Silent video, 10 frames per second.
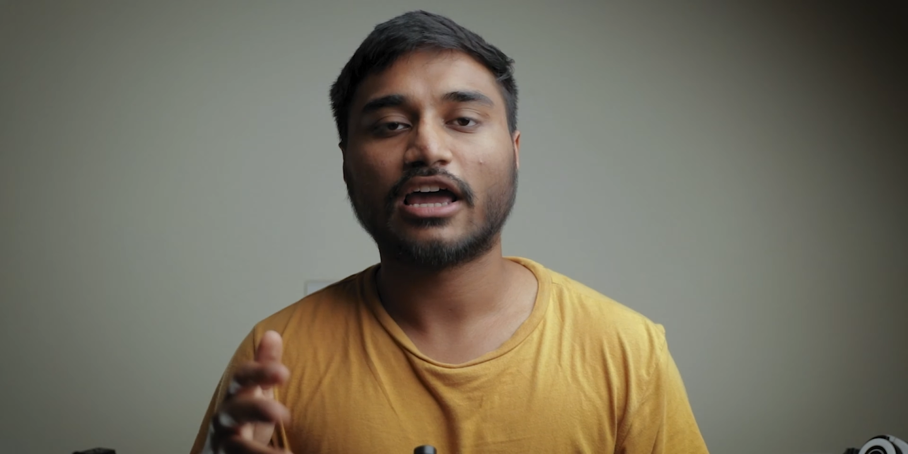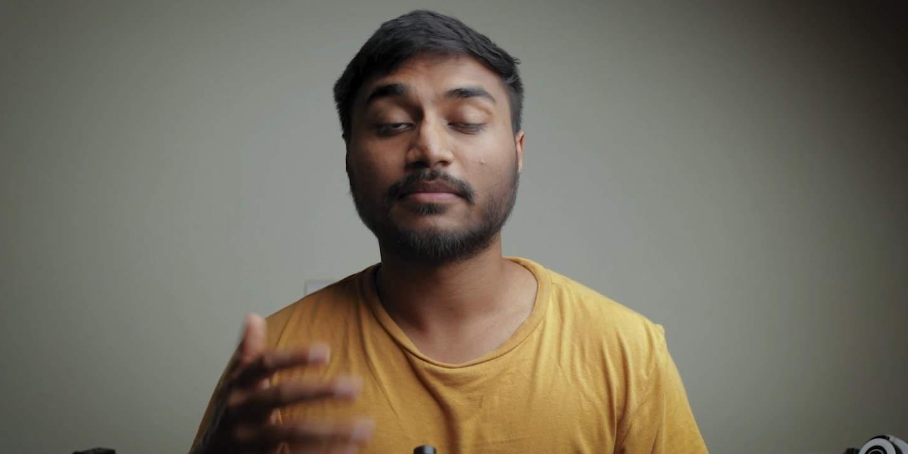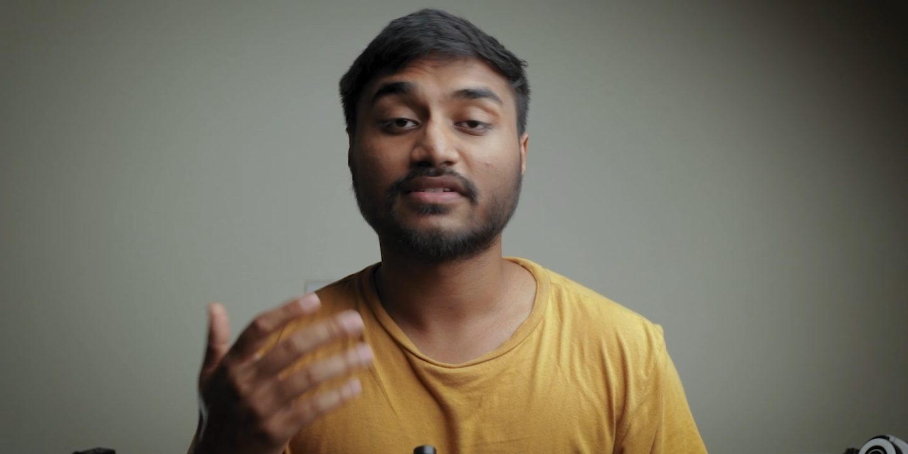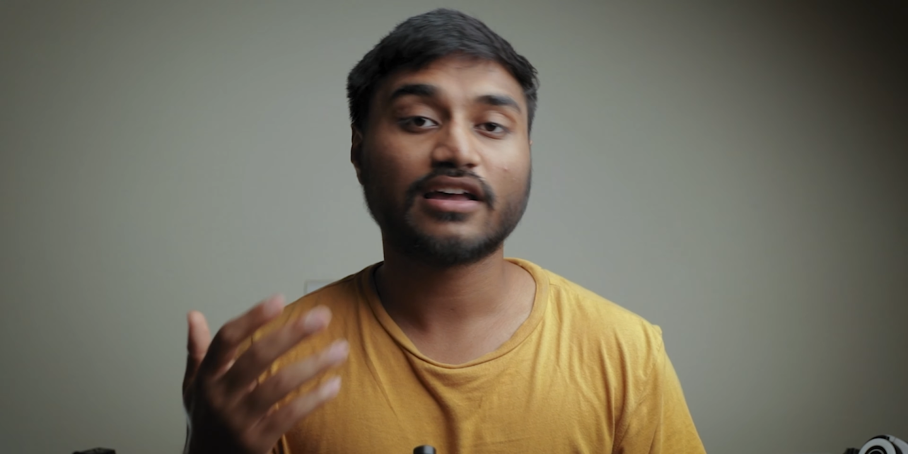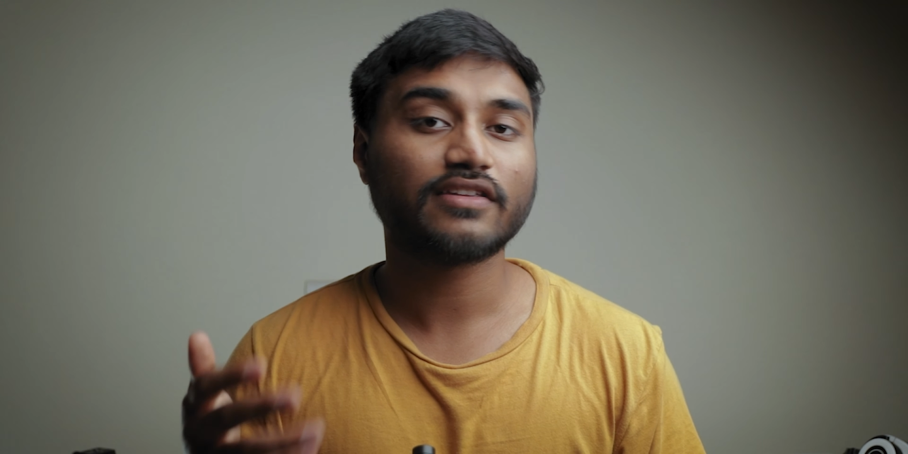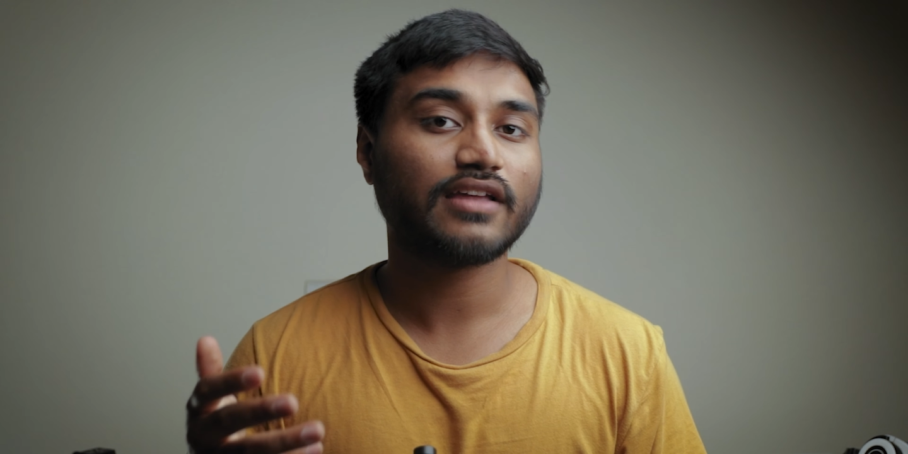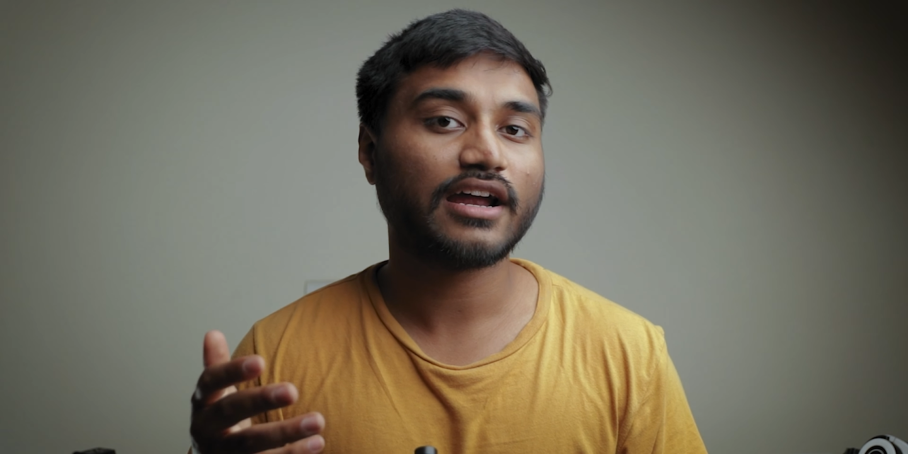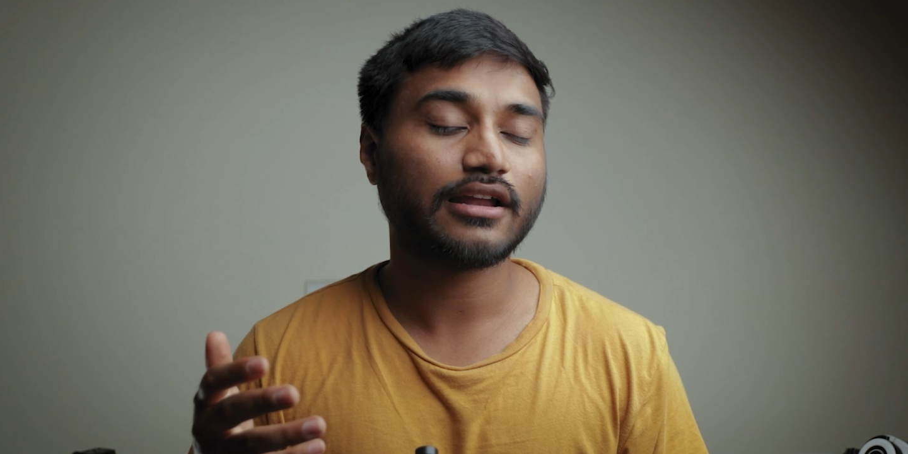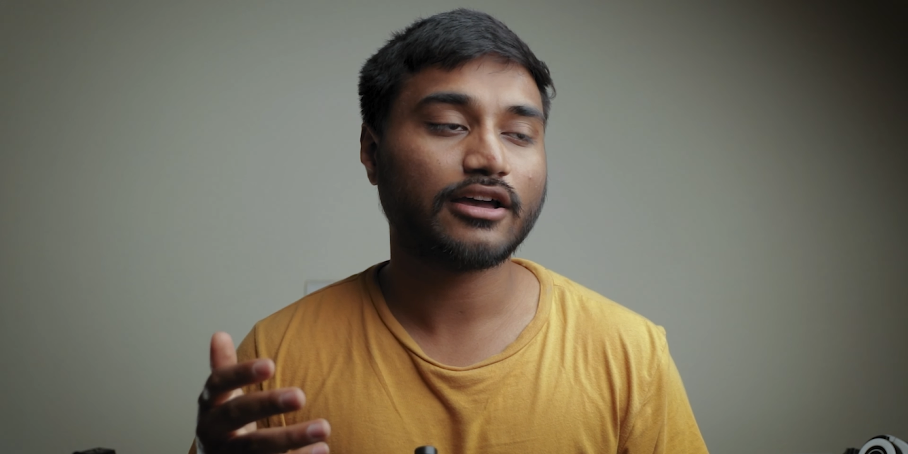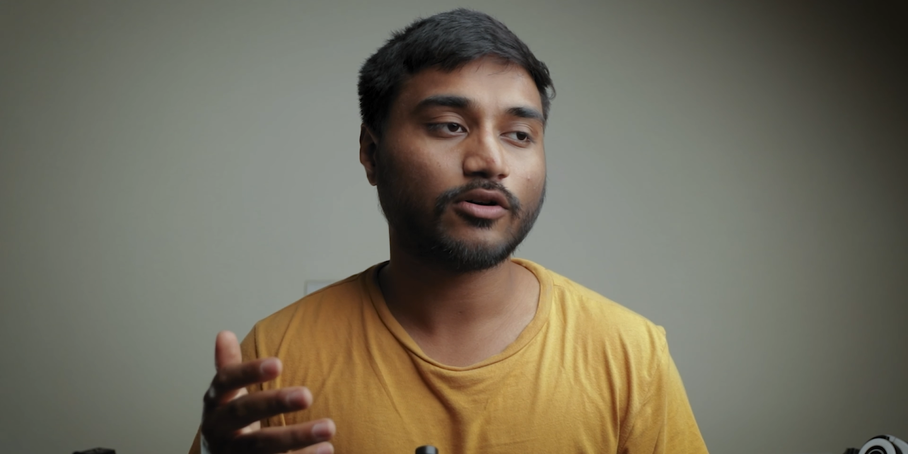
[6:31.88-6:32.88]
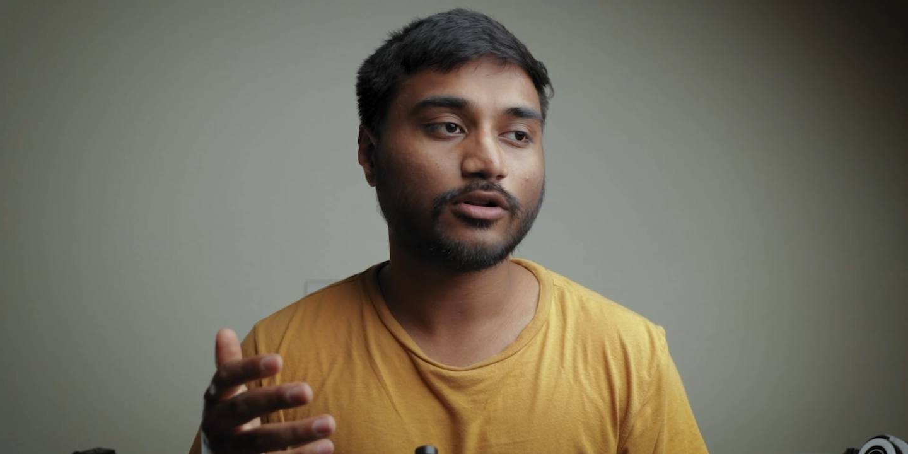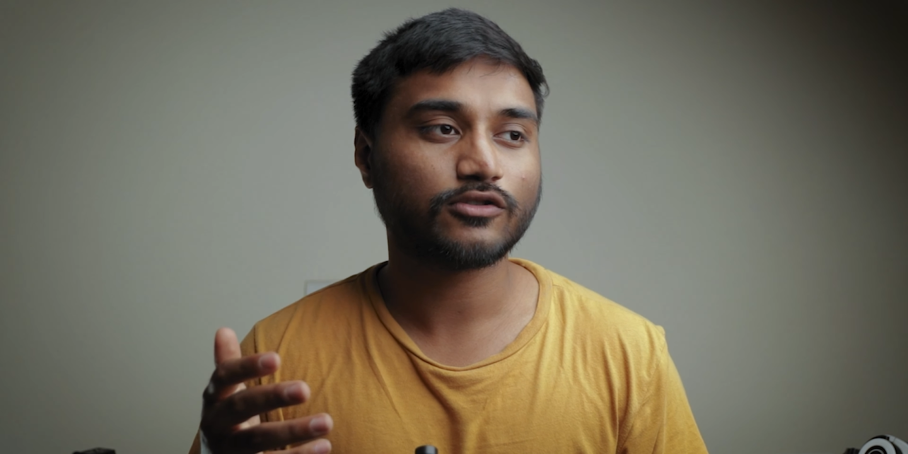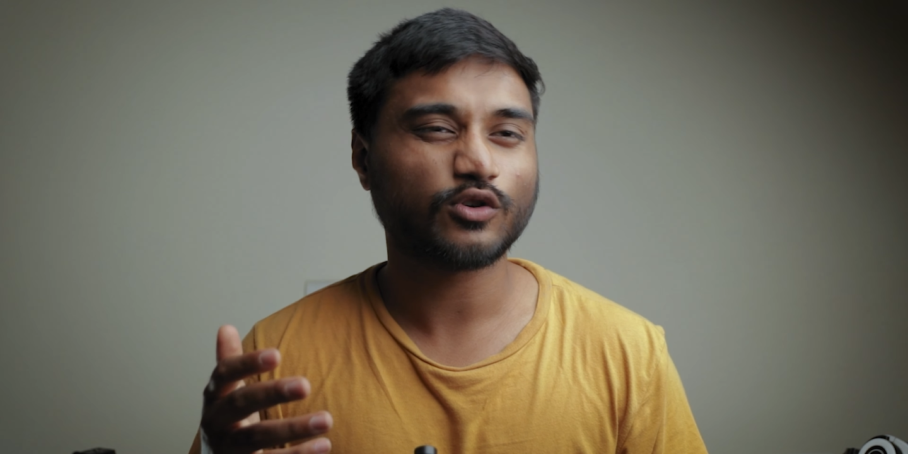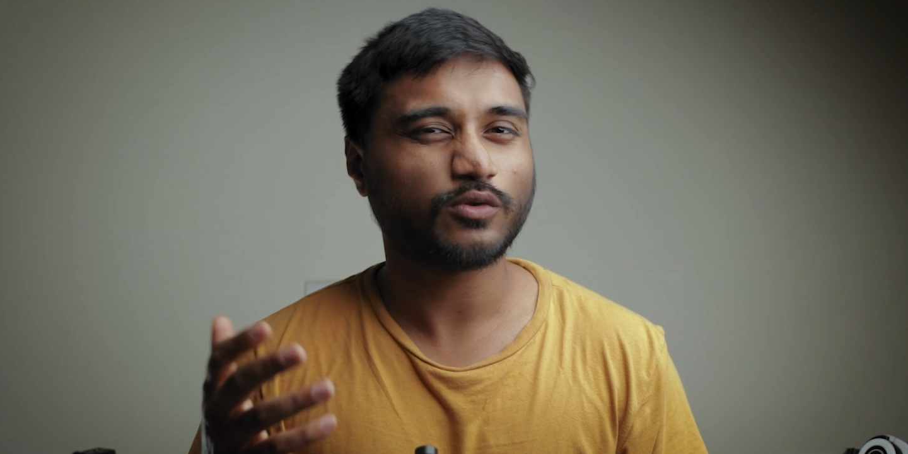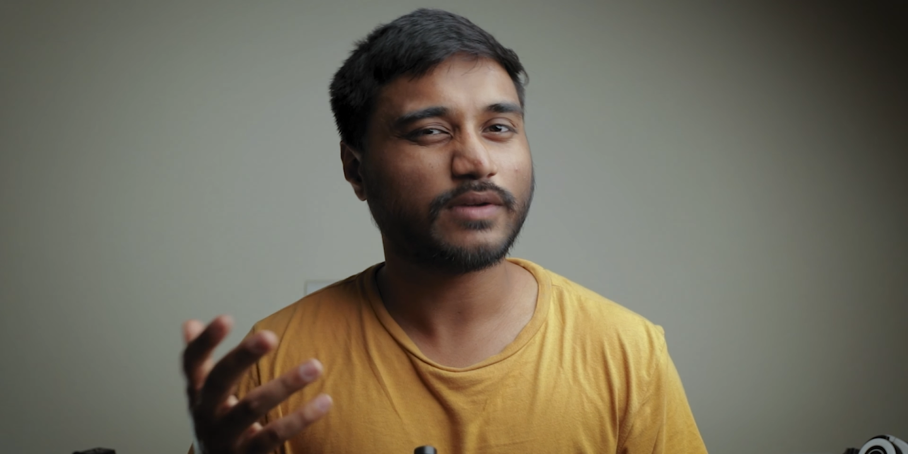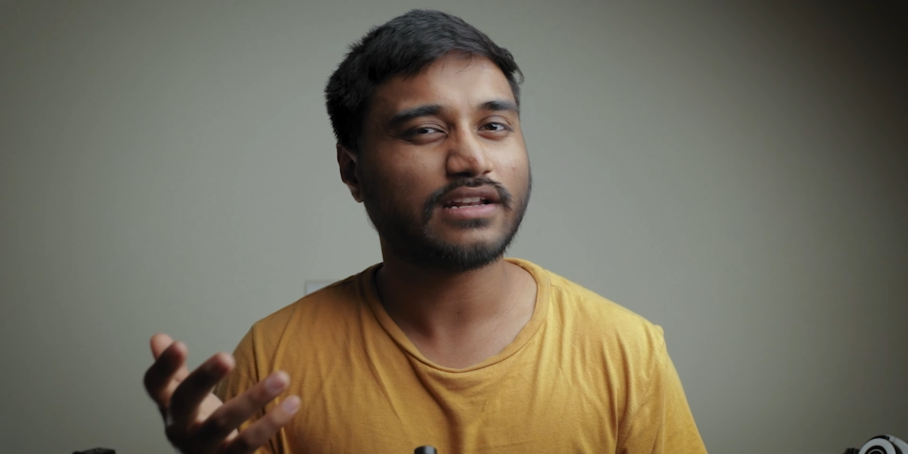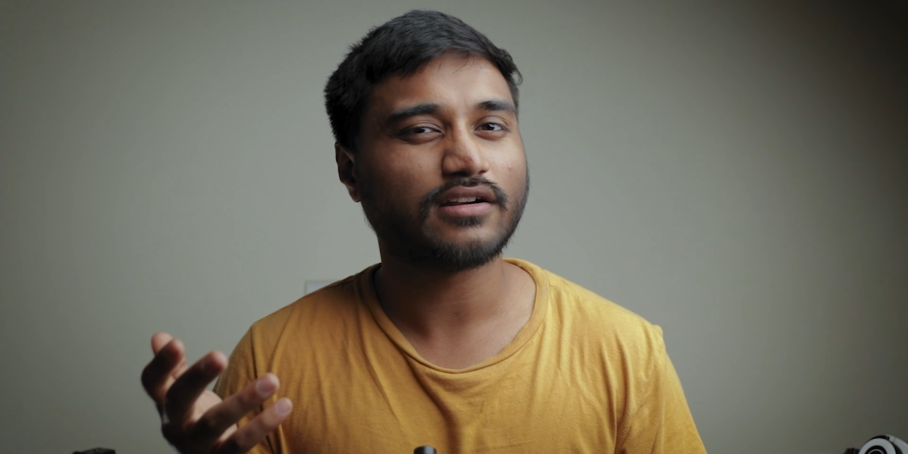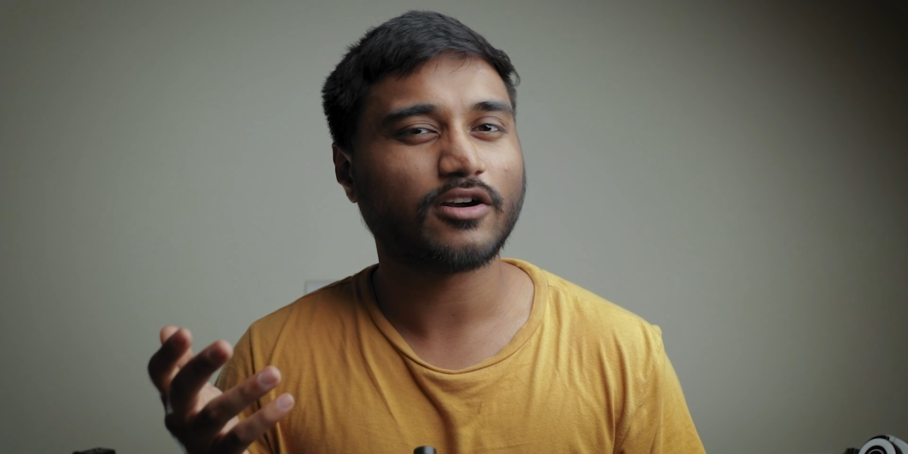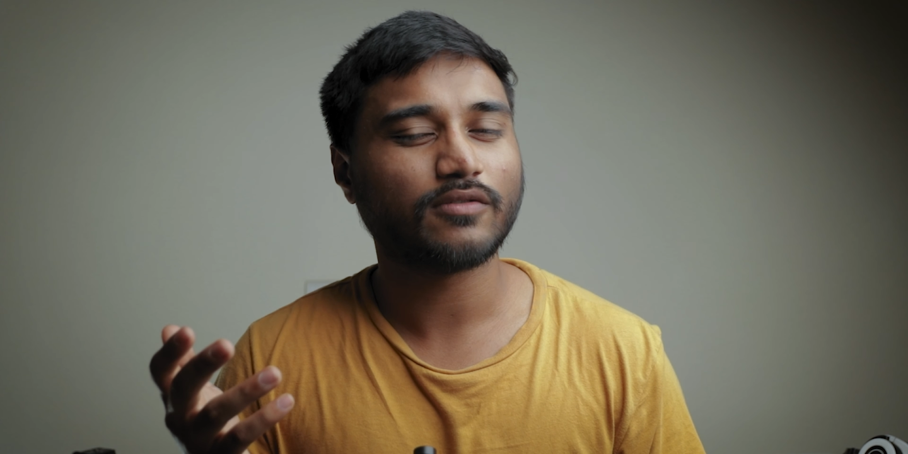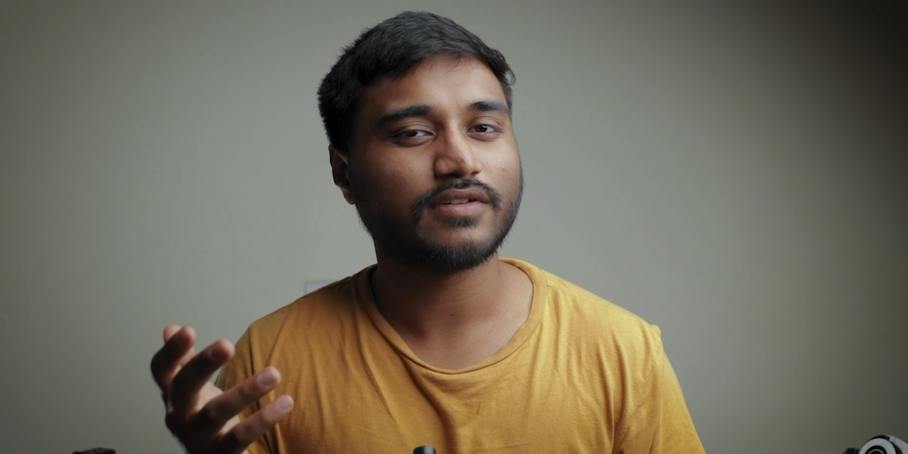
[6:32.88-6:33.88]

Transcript: And besides that, I also tweaked around